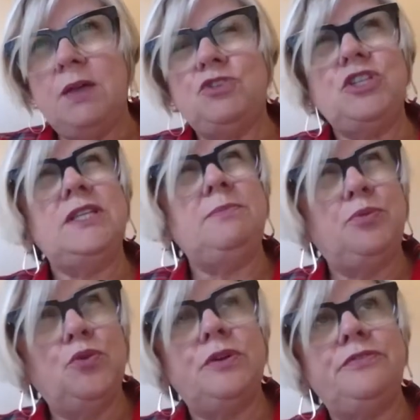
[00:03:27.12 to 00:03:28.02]
It was really
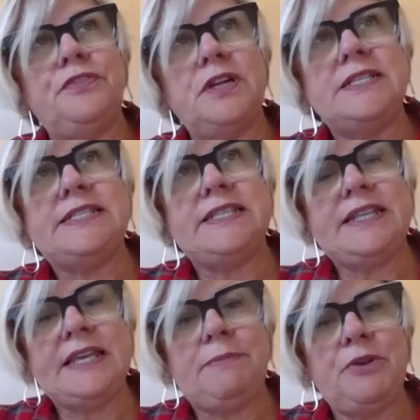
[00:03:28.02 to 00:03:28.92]
important for us to
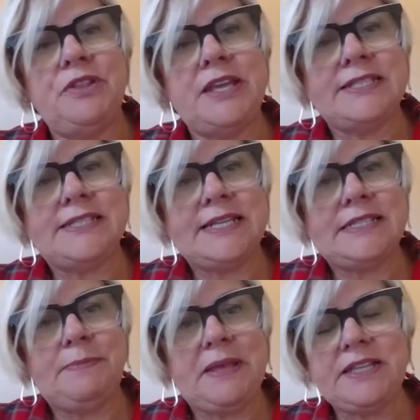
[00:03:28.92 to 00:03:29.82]
think about the
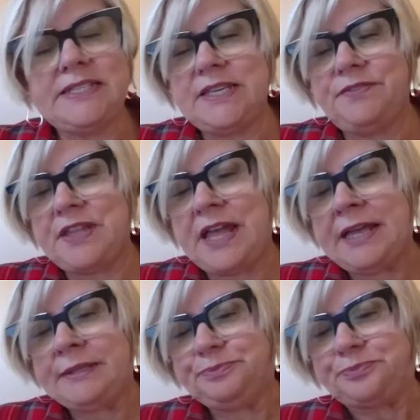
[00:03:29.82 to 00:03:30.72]
accessibility of
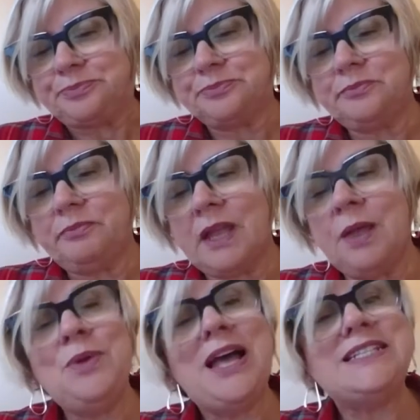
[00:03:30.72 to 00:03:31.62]
that,
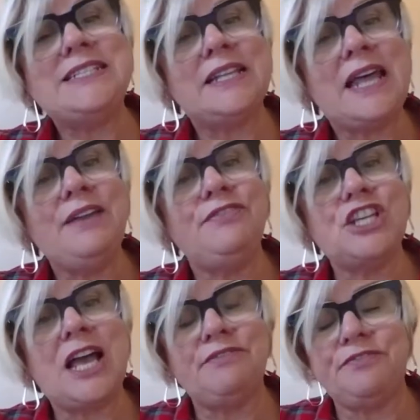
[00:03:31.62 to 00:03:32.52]
and we added a live
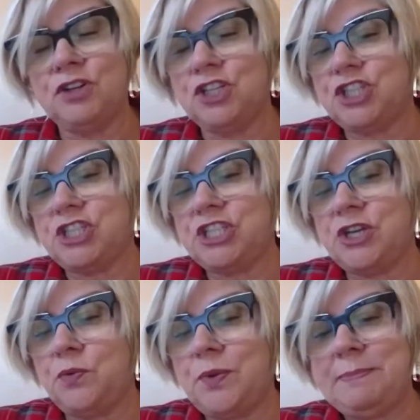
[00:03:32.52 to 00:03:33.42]
chat function
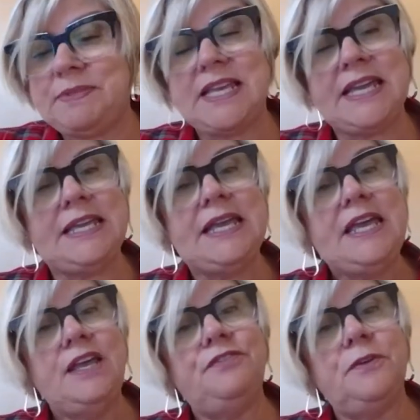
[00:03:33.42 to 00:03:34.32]
to our website
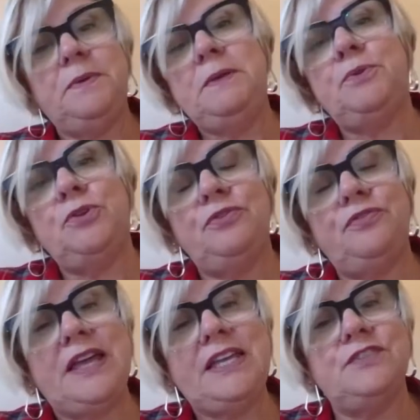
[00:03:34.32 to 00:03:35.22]
for people who
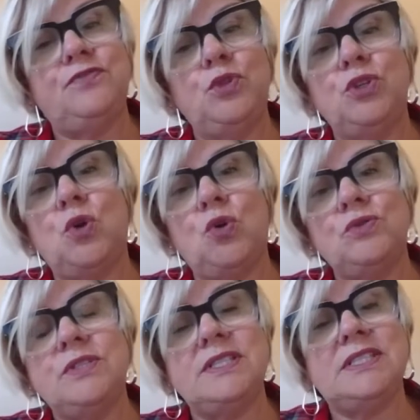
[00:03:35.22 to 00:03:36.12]
find phone
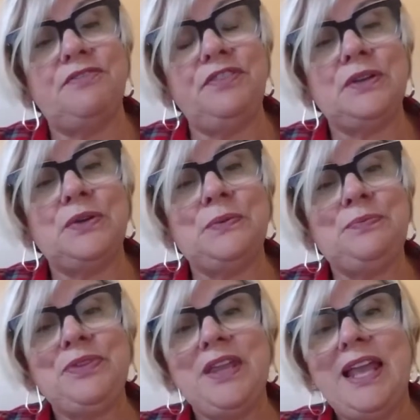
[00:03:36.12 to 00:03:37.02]
calls
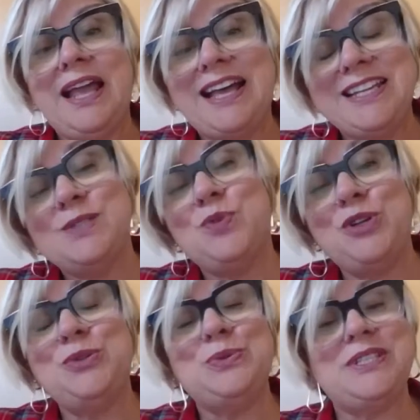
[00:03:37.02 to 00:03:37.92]
difficult. And it's
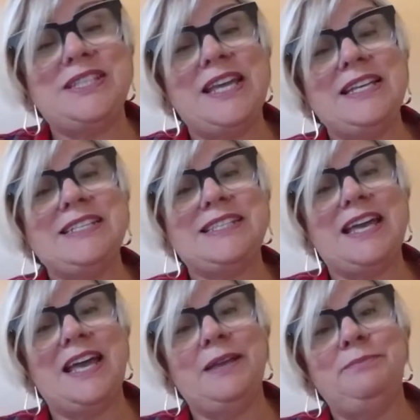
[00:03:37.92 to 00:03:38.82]
one of those things
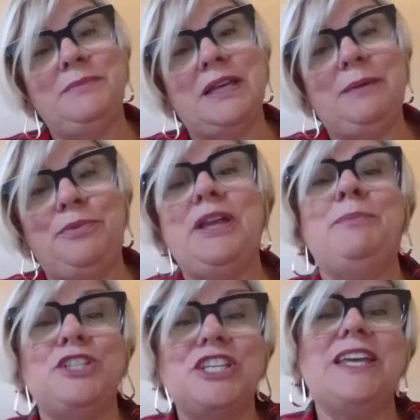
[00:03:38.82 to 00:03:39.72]
that I'm pretty
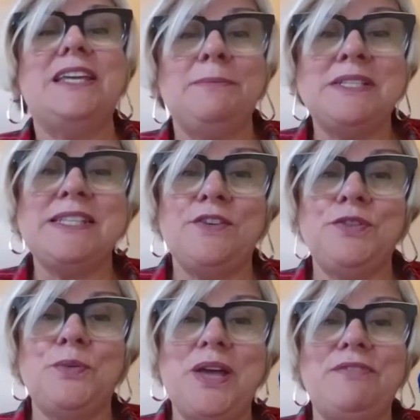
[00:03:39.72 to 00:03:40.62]
much kicking
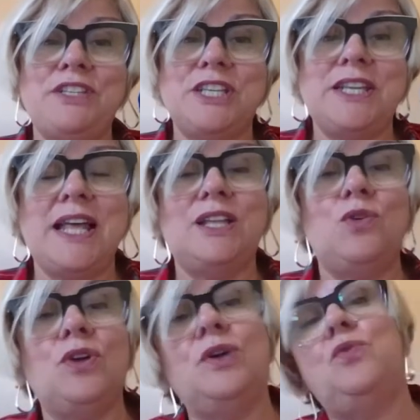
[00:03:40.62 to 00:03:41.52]
myself that we haven't done that
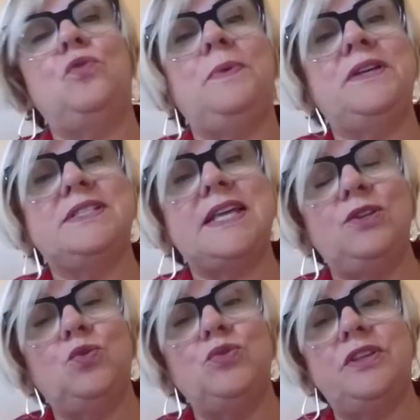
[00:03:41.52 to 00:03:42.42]
long ago, because I
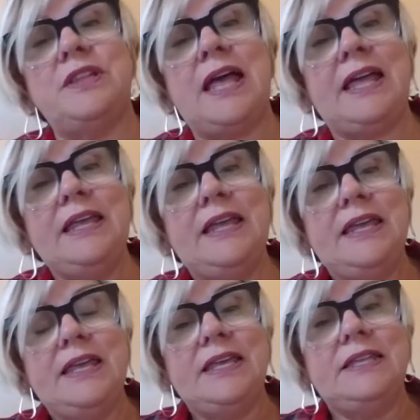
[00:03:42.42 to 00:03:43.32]
know that
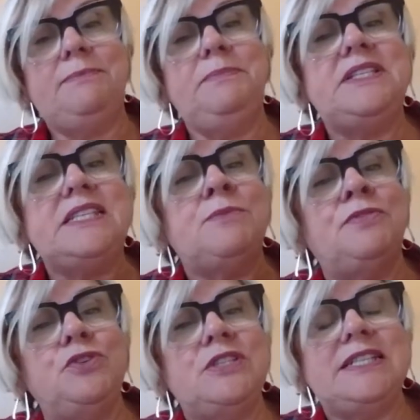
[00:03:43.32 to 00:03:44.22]
the medium
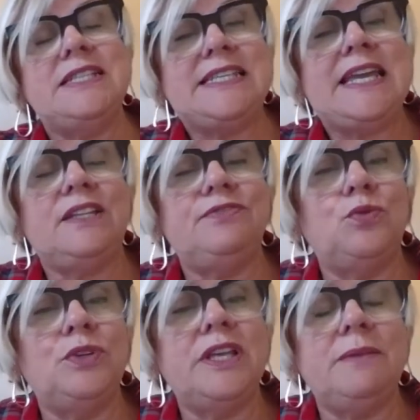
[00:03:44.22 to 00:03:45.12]
of using the
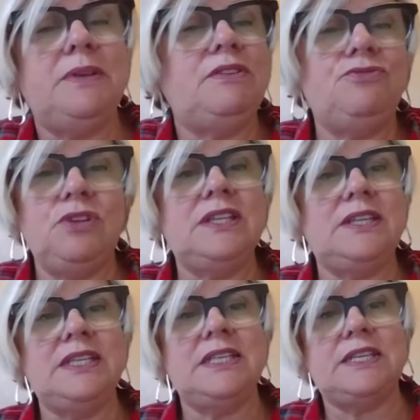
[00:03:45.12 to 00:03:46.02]
telephone can be
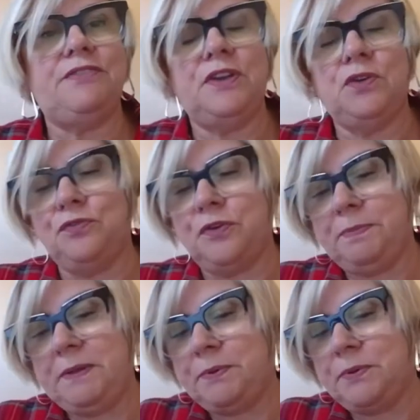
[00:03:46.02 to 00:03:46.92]
really difficult for
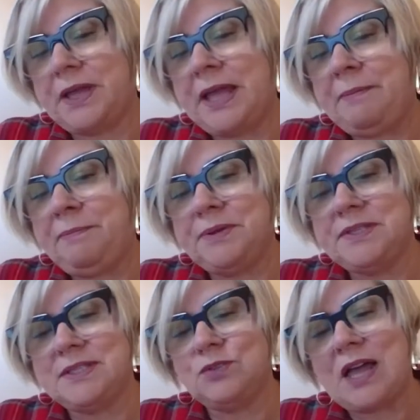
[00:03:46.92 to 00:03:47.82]
people.
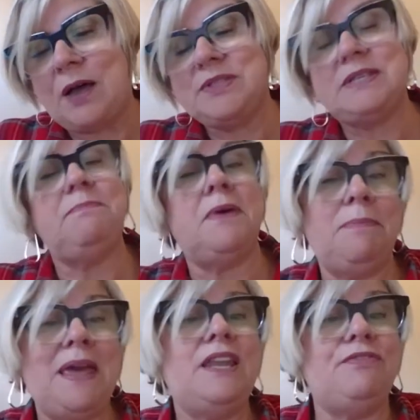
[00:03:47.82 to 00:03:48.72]
But so that was a
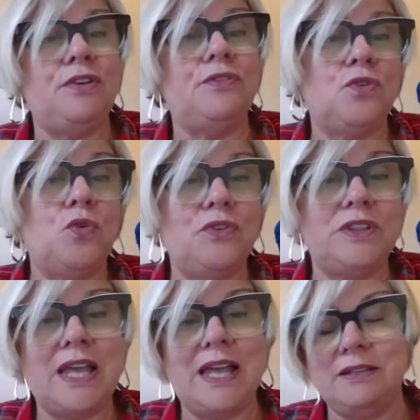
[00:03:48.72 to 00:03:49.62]
benefit of
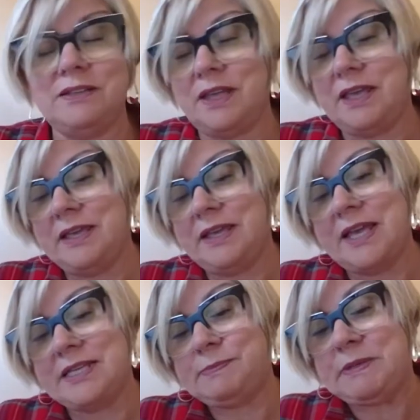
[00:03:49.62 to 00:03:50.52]
COVID, that
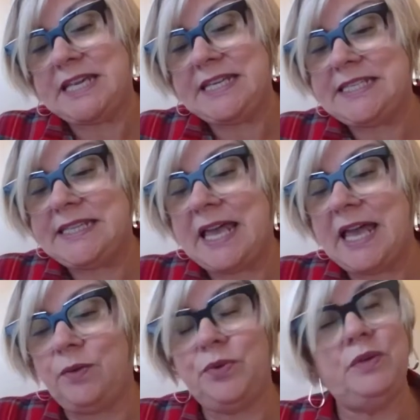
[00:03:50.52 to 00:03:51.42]
expedited
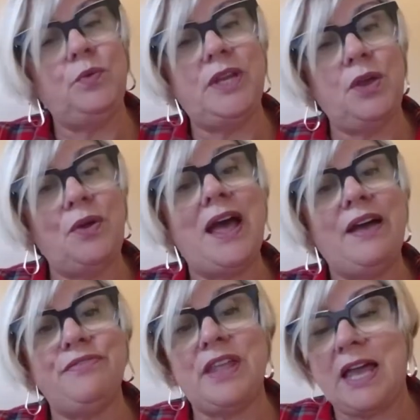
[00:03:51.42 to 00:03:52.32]
that, and we now
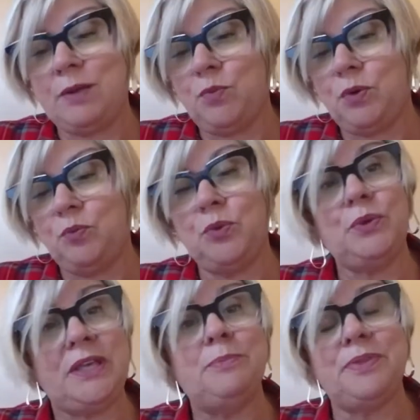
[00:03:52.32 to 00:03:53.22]
have that, and
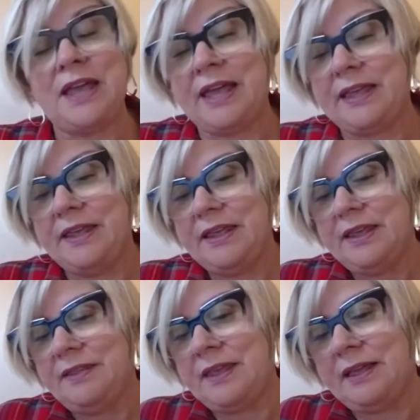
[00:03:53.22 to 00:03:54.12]
we'll keep that
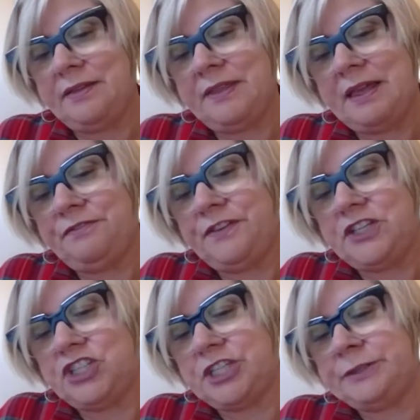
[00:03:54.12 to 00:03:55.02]

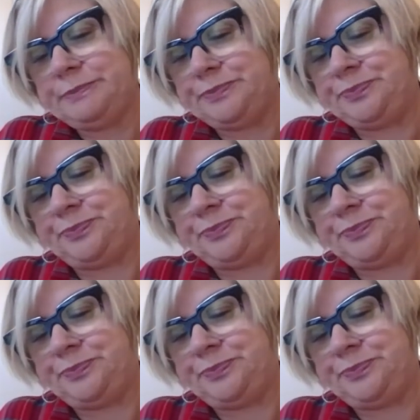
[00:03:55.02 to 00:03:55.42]
feature.